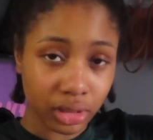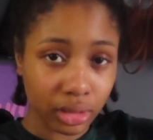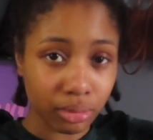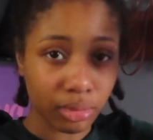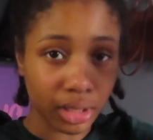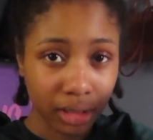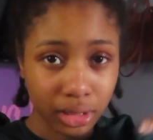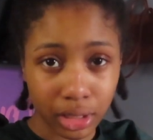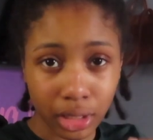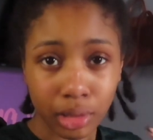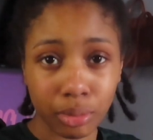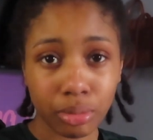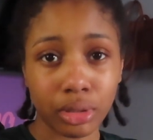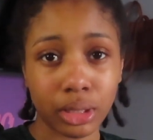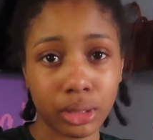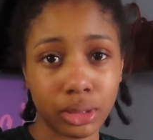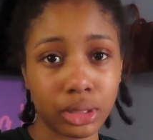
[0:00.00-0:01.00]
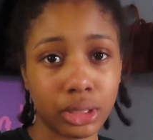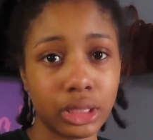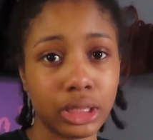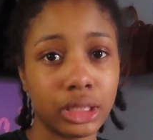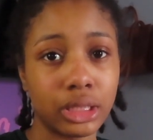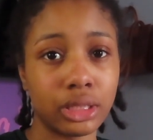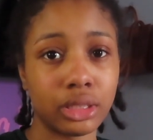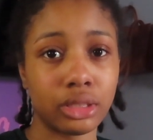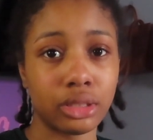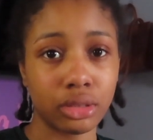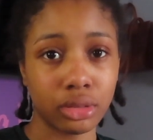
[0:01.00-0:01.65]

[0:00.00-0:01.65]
My top priority is